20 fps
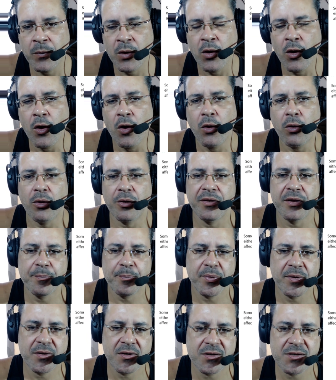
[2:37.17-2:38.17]
or the
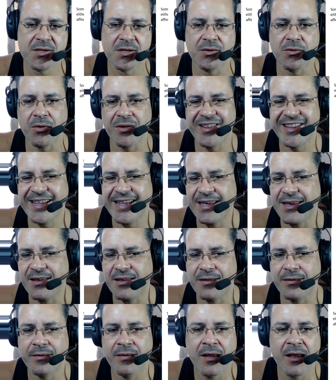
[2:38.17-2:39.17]
person or thing
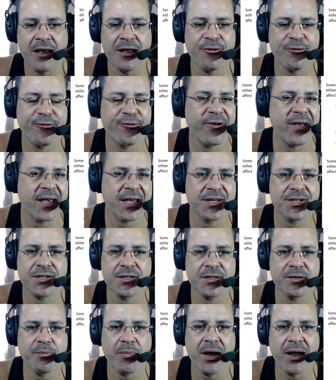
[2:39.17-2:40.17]
affected
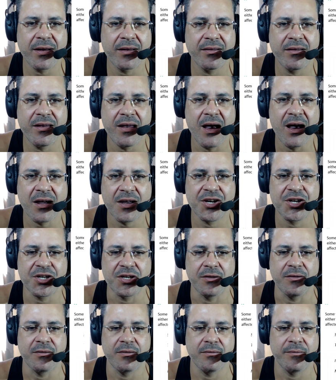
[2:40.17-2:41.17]
by the
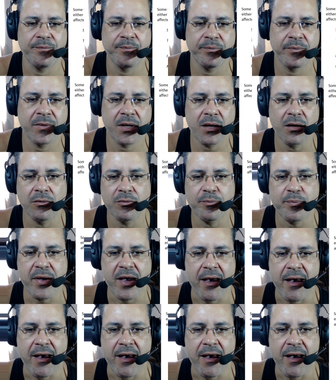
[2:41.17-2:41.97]
action. Compare.